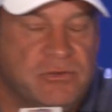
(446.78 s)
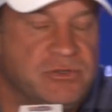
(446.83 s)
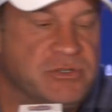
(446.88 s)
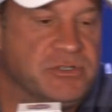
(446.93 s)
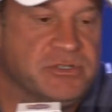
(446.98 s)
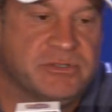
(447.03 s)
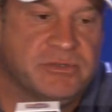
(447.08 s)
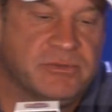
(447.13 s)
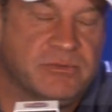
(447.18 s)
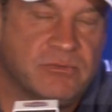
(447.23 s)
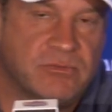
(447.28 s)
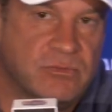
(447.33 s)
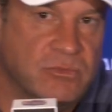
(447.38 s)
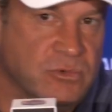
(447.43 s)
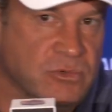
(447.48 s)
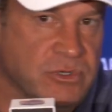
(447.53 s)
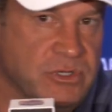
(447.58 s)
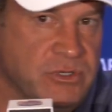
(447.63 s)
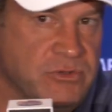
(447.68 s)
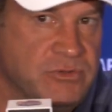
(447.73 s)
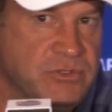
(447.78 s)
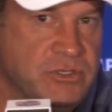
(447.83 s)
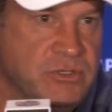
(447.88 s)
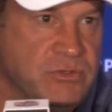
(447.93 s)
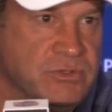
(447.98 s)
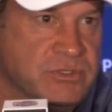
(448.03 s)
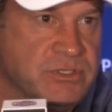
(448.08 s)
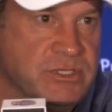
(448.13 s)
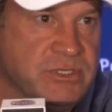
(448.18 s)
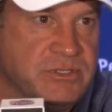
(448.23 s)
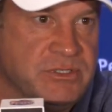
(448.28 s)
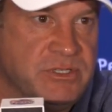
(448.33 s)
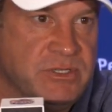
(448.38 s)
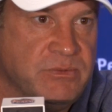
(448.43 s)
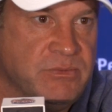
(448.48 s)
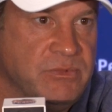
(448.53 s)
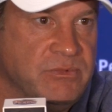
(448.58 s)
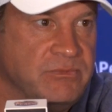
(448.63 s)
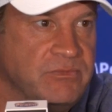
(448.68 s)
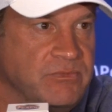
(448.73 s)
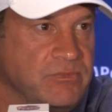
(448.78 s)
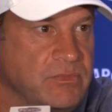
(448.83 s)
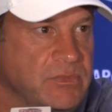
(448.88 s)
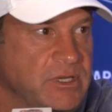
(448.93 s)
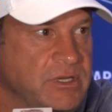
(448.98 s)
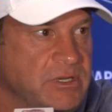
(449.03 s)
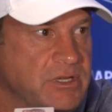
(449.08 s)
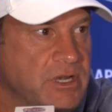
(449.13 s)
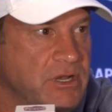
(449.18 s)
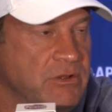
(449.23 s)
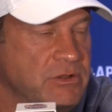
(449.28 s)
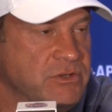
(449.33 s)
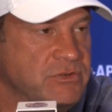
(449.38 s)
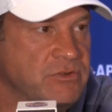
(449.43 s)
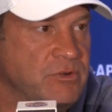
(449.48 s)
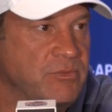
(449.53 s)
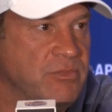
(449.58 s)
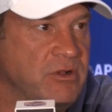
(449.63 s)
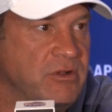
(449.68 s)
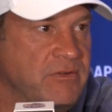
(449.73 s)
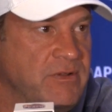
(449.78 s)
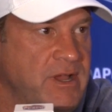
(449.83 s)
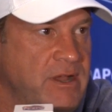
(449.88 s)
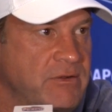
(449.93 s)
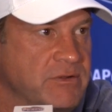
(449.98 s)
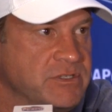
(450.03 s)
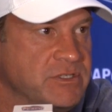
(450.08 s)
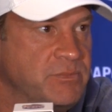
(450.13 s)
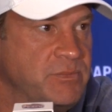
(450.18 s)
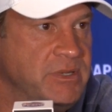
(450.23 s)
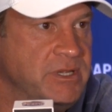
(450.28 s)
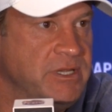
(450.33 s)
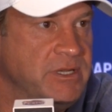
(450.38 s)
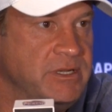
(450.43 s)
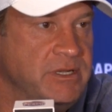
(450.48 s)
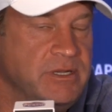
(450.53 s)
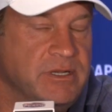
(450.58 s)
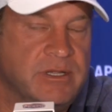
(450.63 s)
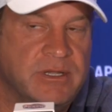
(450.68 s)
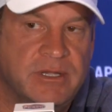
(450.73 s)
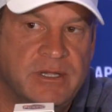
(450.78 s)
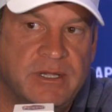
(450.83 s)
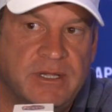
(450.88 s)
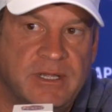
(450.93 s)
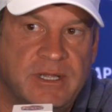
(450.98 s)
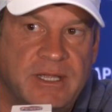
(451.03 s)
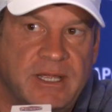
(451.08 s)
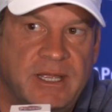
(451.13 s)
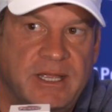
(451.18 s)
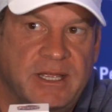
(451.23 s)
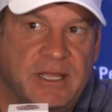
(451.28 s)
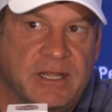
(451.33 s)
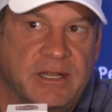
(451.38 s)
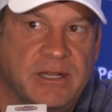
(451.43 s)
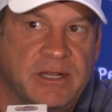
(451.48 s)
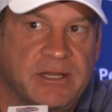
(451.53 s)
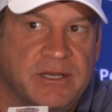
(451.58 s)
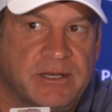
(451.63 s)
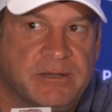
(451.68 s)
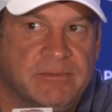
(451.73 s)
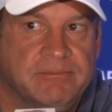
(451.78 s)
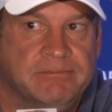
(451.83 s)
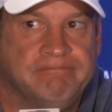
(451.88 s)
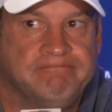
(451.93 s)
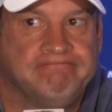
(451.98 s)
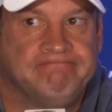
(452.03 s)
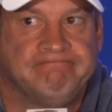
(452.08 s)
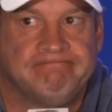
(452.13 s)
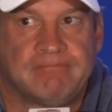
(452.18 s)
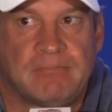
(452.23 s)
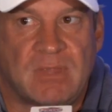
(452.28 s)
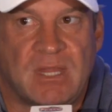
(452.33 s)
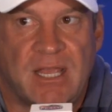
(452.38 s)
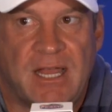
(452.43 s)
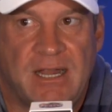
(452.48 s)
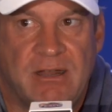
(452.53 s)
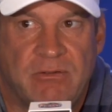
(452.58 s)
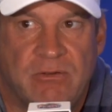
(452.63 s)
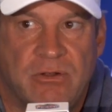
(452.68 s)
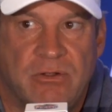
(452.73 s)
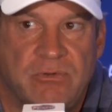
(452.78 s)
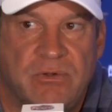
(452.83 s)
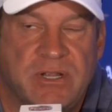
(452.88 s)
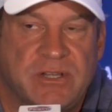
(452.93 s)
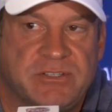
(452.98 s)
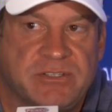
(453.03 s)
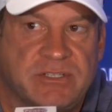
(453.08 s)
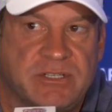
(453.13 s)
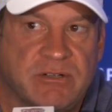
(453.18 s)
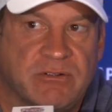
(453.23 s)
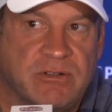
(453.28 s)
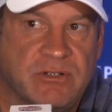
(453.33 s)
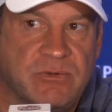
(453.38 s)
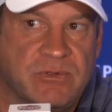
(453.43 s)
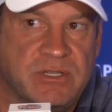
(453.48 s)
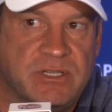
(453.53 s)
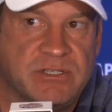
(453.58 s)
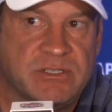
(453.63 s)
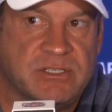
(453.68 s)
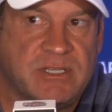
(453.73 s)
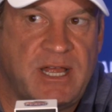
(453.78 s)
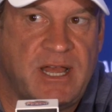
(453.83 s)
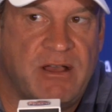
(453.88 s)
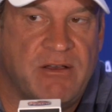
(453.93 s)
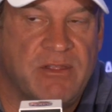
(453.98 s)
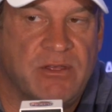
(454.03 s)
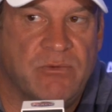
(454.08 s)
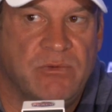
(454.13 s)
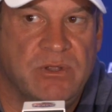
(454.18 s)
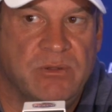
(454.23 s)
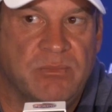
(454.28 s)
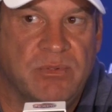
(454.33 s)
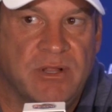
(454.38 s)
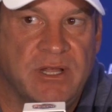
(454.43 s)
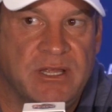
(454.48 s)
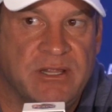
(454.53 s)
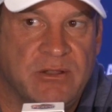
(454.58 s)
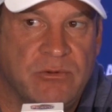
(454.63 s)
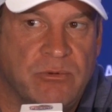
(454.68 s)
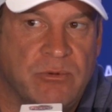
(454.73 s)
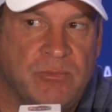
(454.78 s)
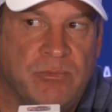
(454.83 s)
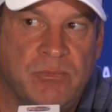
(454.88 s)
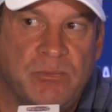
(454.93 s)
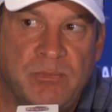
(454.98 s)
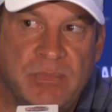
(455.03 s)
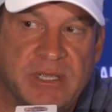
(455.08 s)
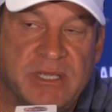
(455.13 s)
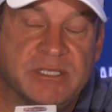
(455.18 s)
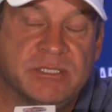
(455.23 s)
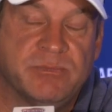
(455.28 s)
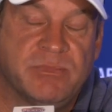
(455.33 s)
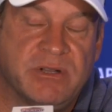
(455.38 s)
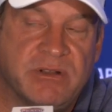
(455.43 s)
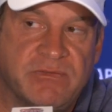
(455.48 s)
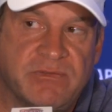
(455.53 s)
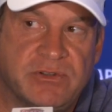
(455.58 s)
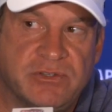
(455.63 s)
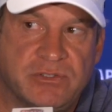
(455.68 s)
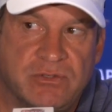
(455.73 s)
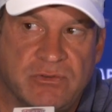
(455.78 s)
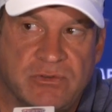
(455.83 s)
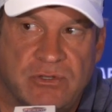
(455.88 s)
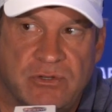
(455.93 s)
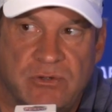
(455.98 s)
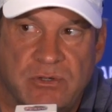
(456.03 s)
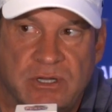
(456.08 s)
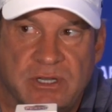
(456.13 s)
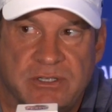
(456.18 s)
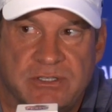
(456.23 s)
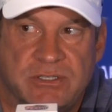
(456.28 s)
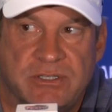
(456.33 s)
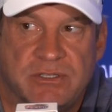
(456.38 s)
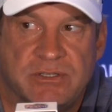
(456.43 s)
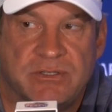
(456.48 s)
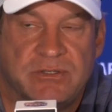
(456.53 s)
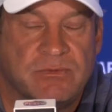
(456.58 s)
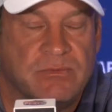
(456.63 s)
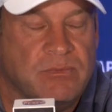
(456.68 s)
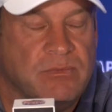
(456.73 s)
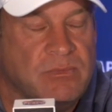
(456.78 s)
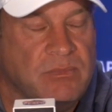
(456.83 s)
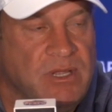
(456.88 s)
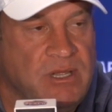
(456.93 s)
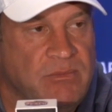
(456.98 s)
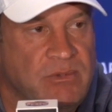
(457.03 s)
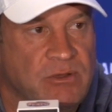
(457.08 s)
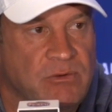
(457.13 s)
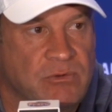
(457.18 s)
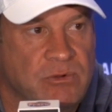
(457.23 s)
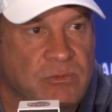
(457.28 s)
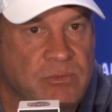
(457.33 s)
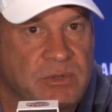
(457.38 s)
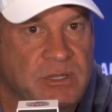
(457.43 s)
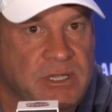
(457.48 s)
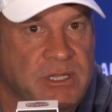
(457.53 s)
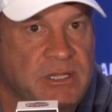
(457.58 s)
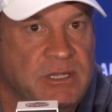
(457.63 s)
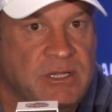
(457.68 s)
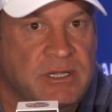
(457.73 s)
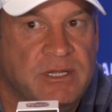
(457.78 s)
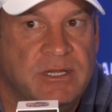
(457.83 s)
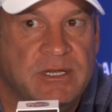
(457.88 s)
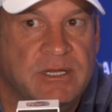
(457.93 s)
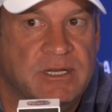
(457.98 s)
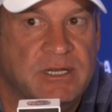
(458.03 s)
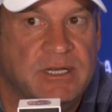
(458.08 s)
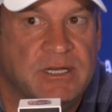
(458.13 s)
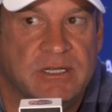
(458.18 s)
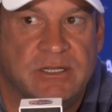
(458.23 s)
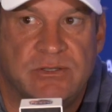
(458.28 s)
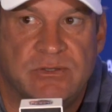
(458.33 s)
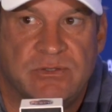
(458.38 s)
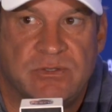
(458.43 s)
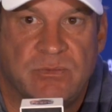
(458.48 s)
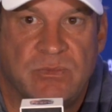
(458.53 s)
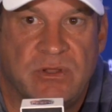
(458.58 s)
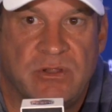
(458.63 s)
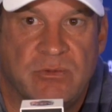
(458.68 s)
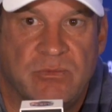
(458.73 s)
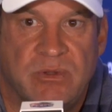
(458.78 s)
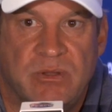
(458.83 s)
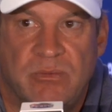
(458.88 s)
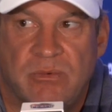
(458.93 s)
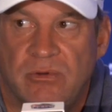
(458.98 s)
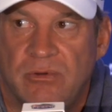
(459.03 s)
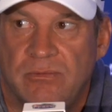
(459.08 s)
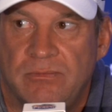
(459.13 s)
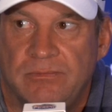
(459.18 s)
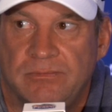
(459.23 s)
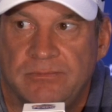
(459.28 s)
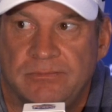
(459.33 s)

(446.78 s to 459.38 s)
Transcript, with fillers: Just we're used to a system in college football how it's been, and um, I don't know necessarily with the style that we play that would be as beneficial to us as maybe it would be uh, to some other people.